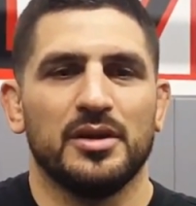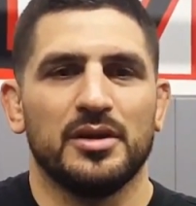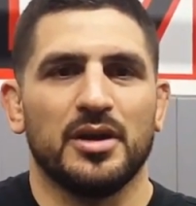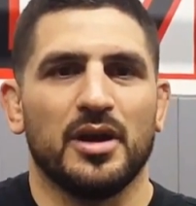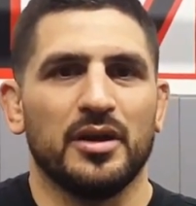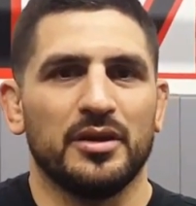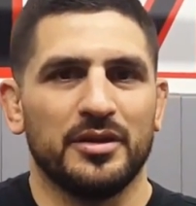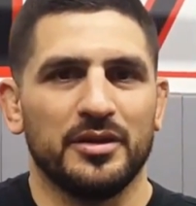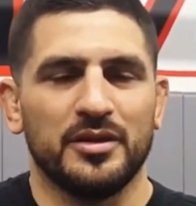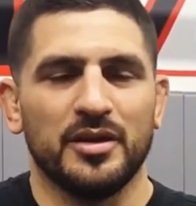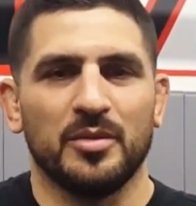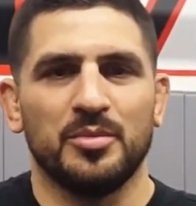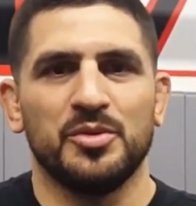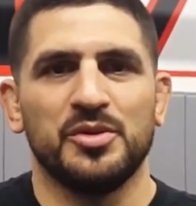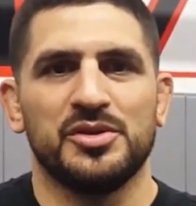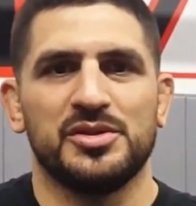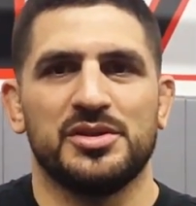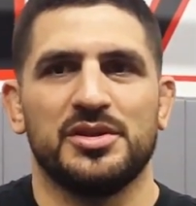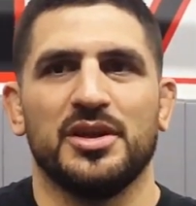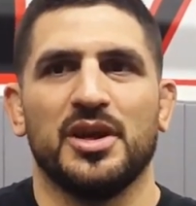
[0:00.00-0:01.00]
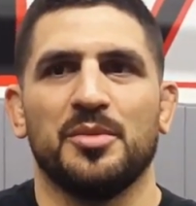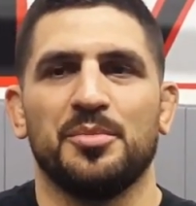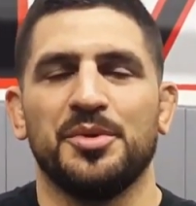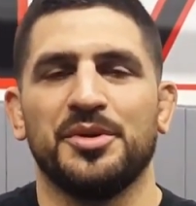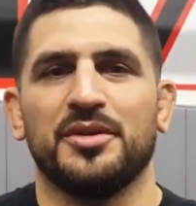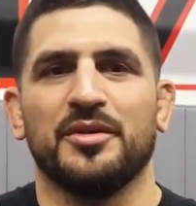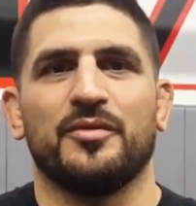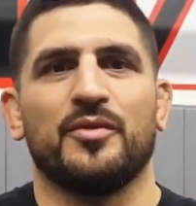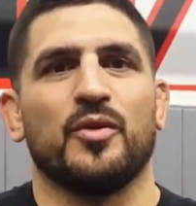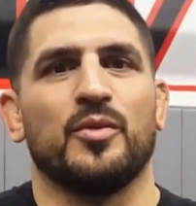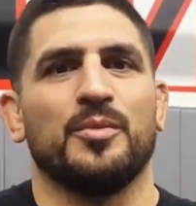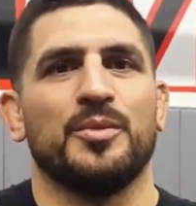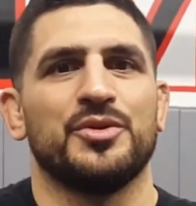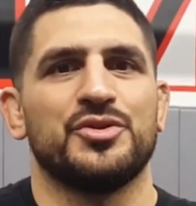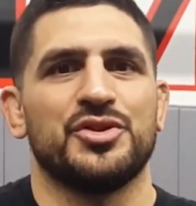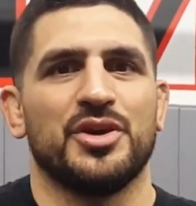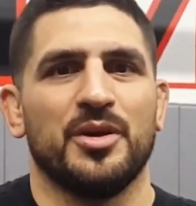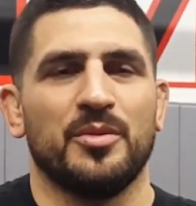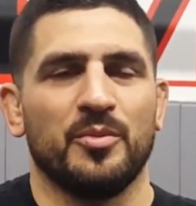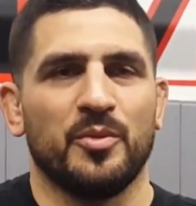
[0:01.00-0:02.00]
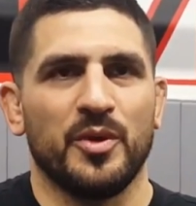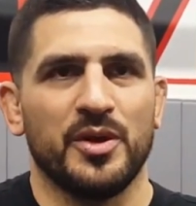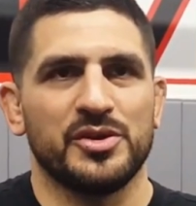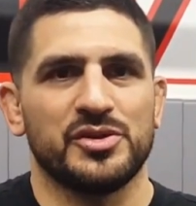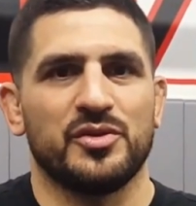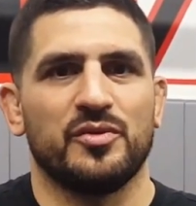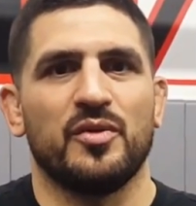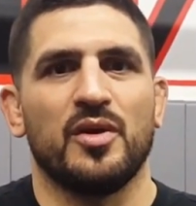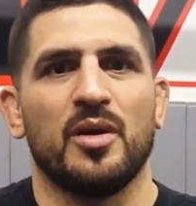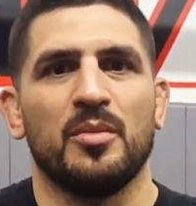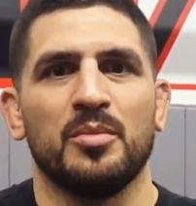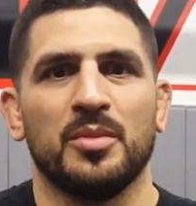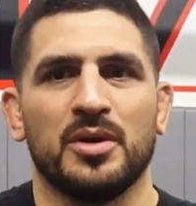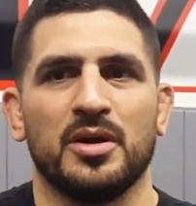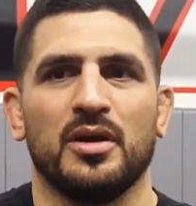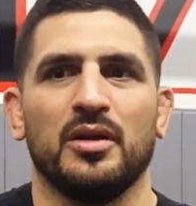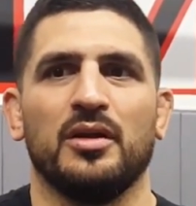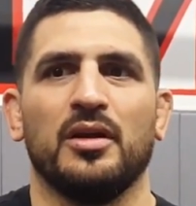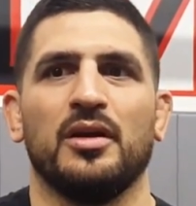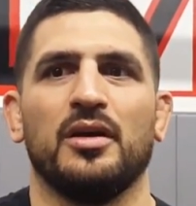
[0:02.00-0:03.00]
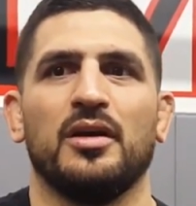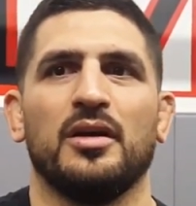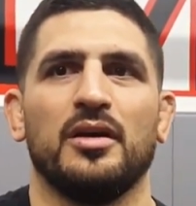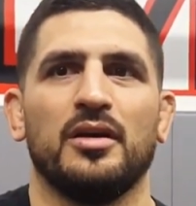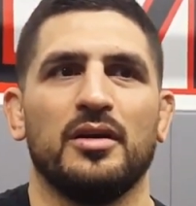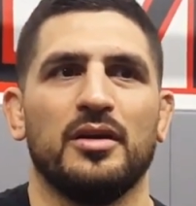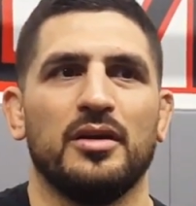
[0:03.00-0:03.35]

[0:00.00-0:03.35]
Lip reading: Got into WC, I beat the former champ, Razor Rob McCullough.